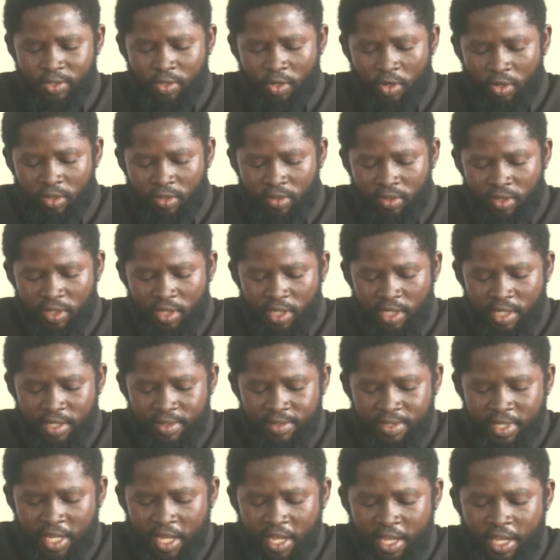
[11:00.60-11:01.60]
talk, he
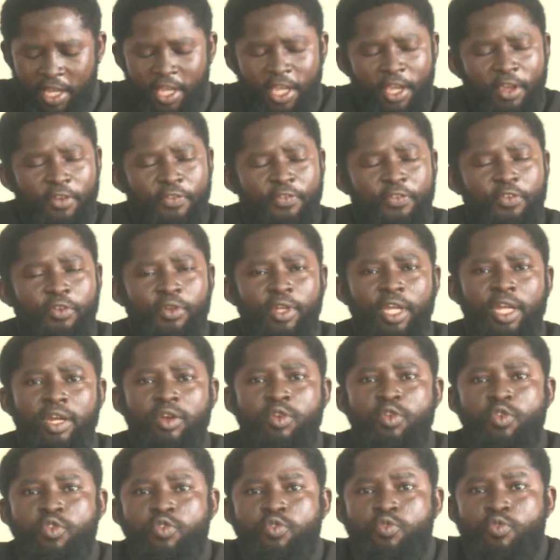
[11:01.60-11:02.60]
say, if you they
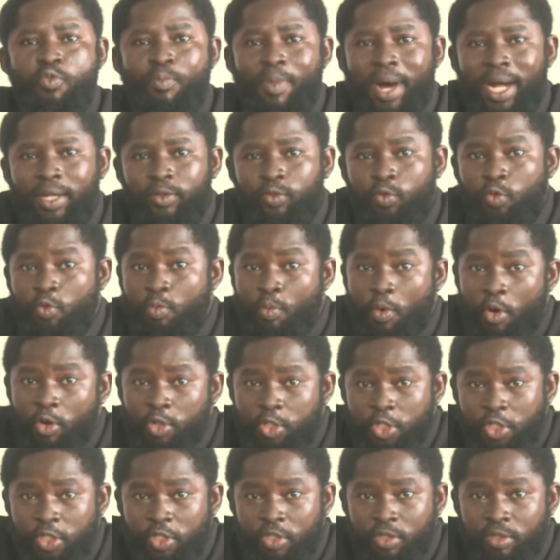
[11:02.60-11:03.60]
look woman too
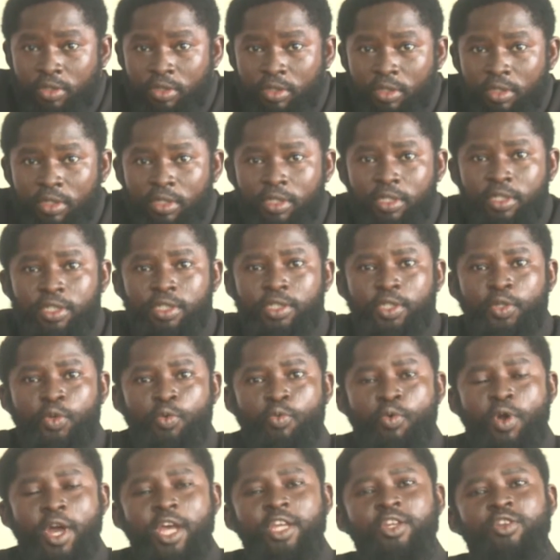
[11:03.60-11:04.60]
much, the
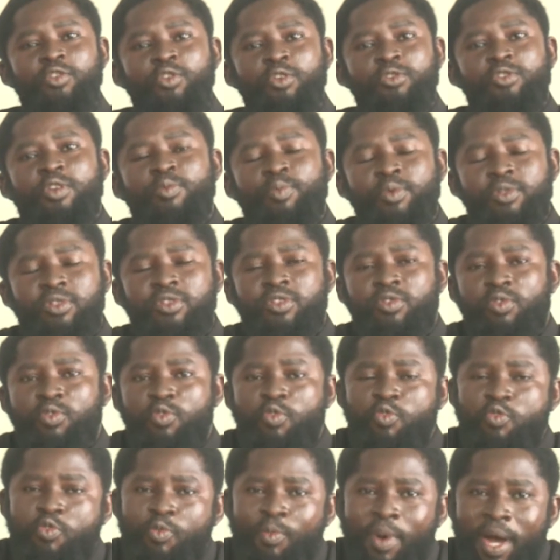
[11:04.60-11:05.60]
way you know supposed to
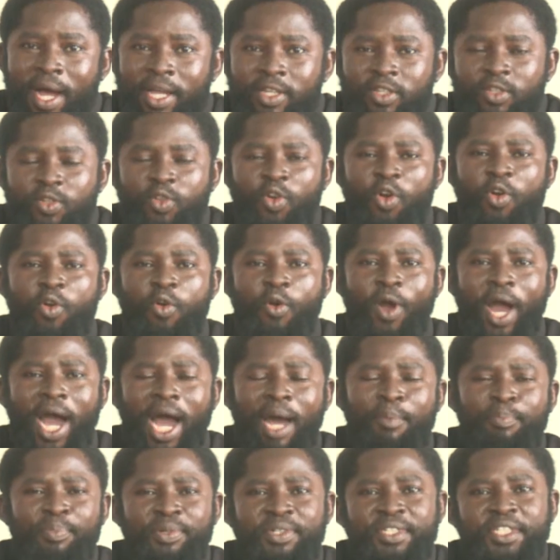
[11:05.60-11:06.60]
look woman, you know go
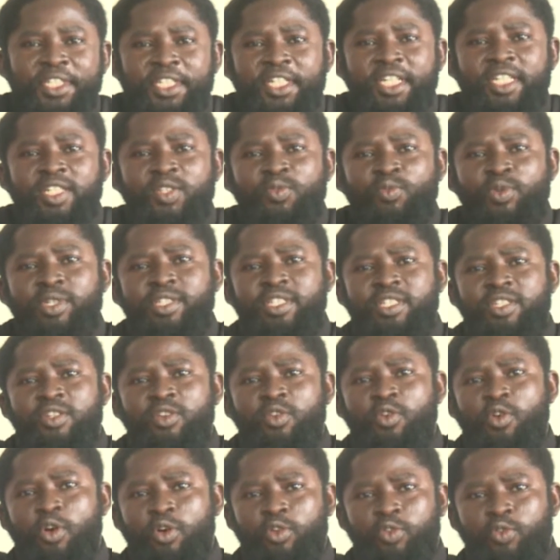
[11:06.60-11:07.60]
appreciate what
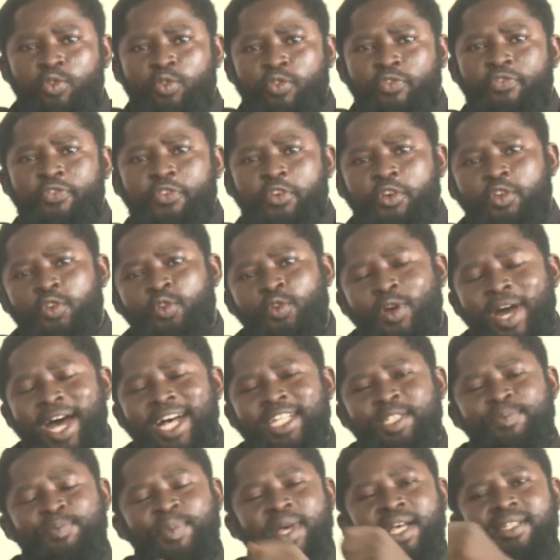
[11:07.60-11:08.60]
God do for you
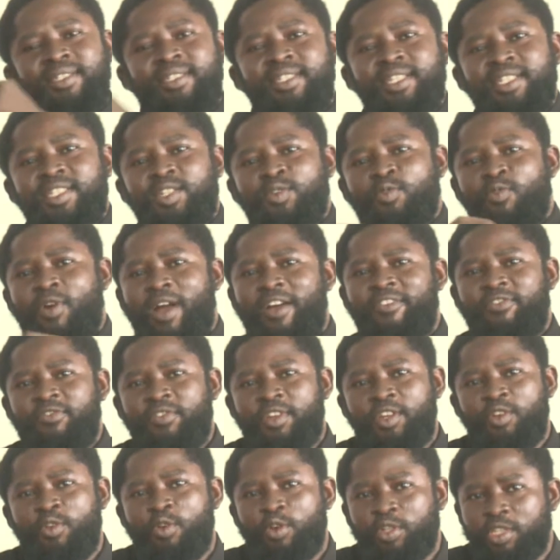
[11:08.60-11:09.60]
as per se the wife
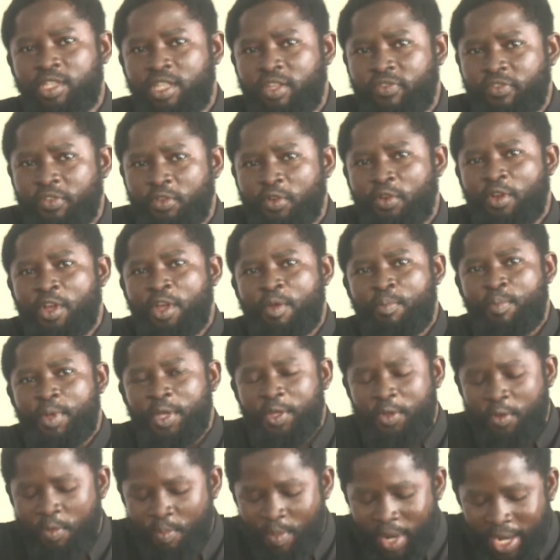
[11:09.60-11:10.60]
may God give you,
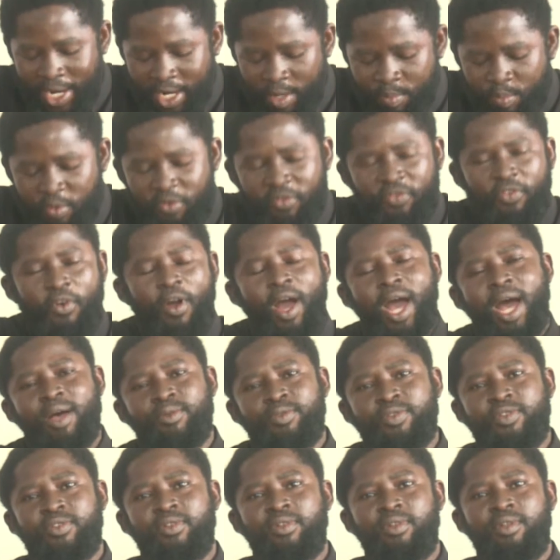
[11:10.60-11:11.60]
make you marry, put for
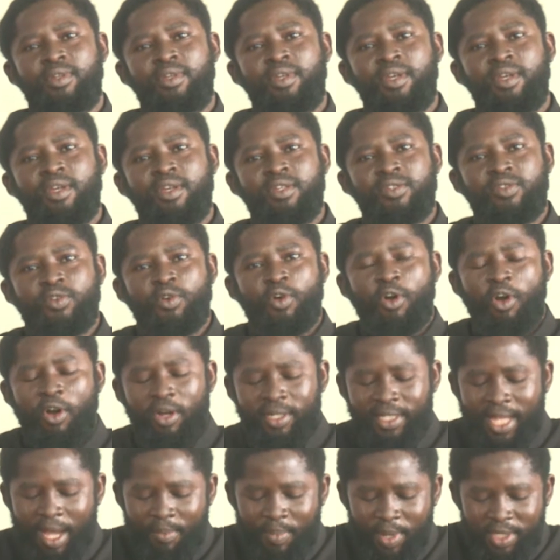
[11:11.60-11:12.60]
house. So
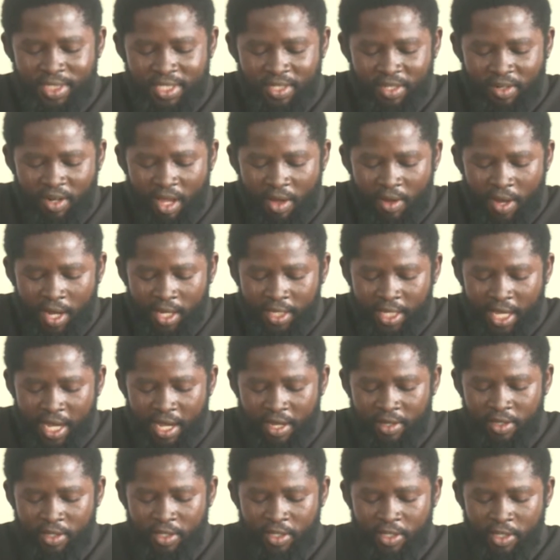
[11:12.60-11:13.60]
on that particular one
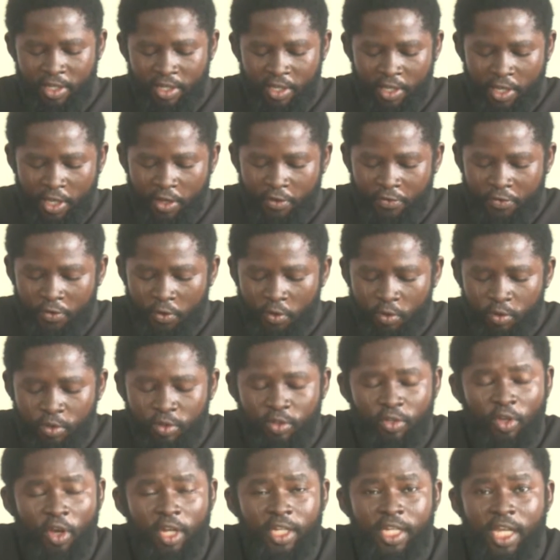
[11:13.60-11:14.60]
now, if you
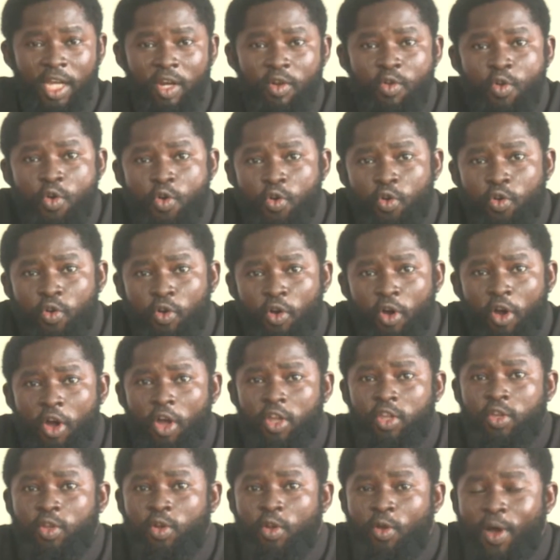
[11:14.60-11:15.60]
know the look or
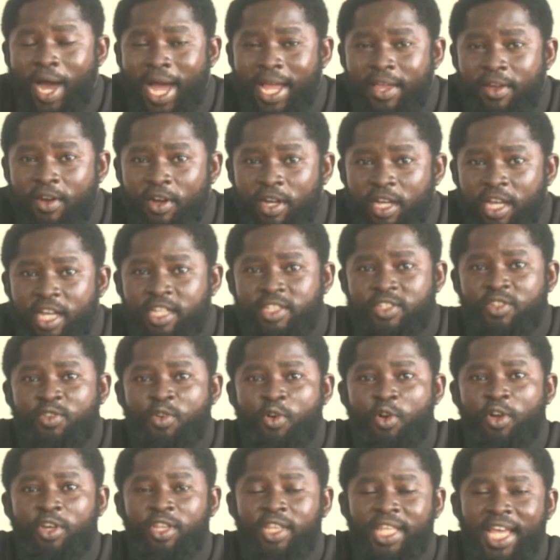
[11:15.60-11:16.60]
you lower your gaze, you
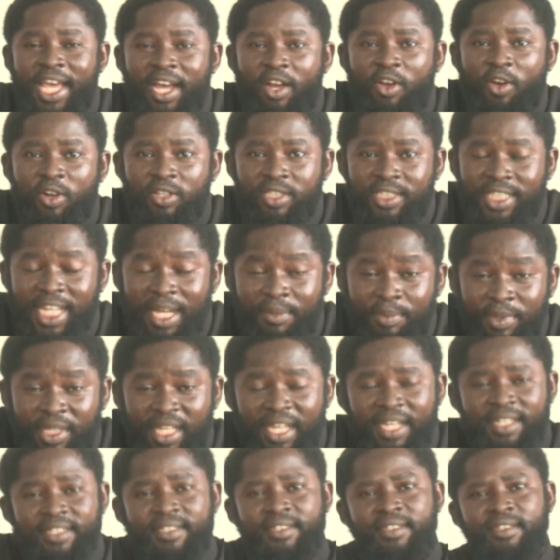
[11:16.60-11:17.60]
go there
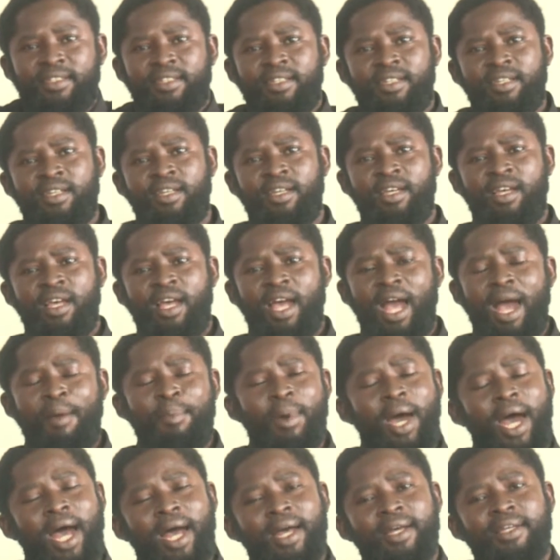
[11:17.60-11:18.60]
contented.
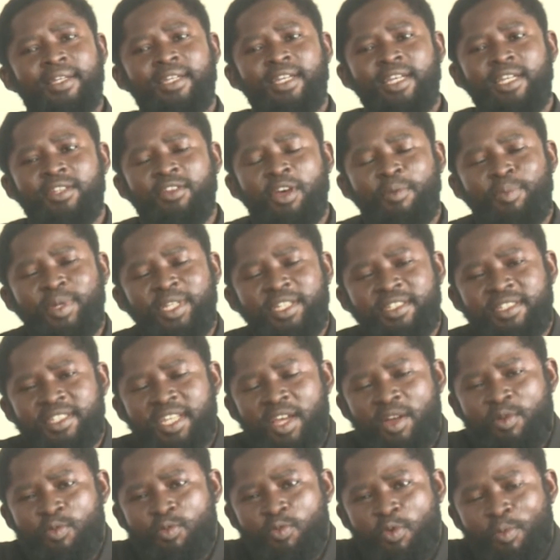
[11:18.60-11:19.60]
Abba, it not be the
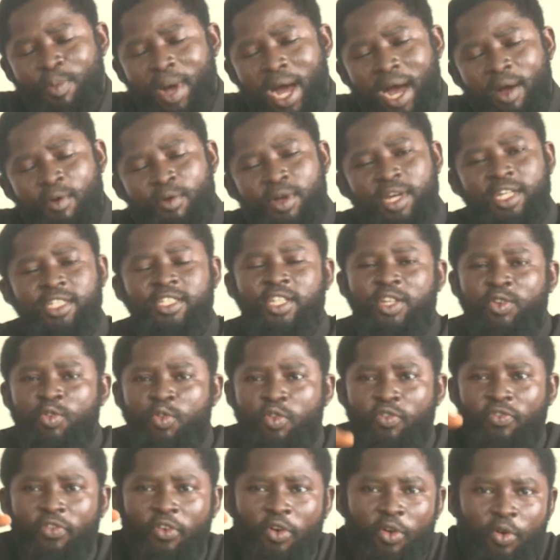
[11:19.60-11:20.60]
same woman when they
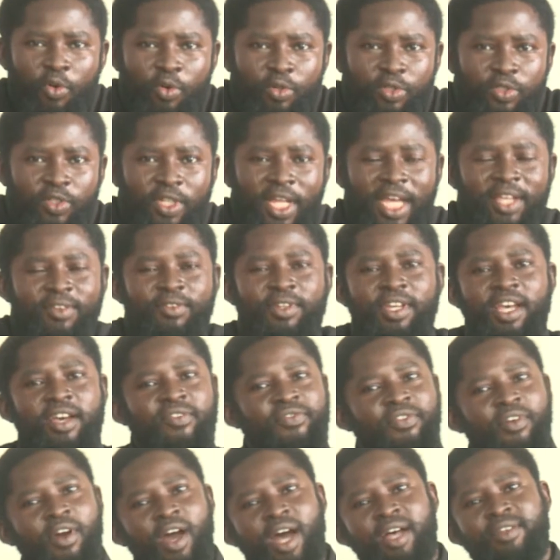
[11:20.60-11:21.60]
look for road, now you get
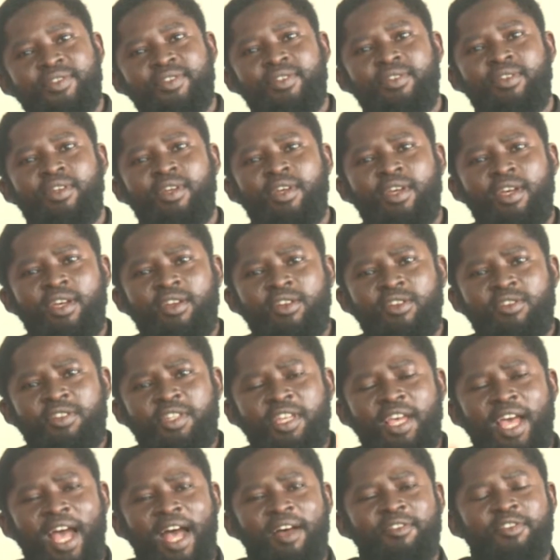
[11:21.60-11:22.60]
for house. You see,
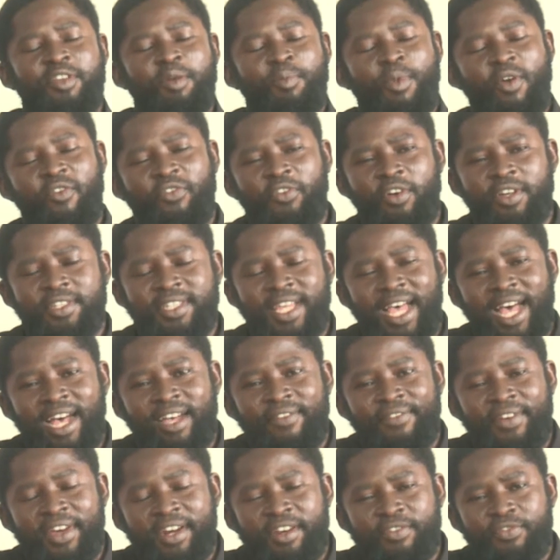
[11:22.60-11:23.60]
some of us are
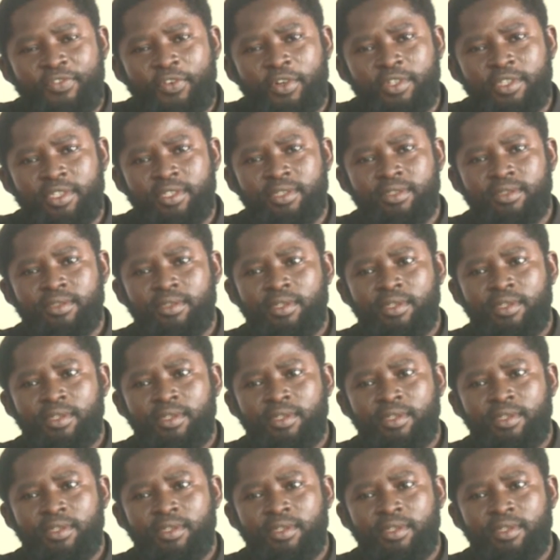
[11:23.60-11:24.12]
very funny.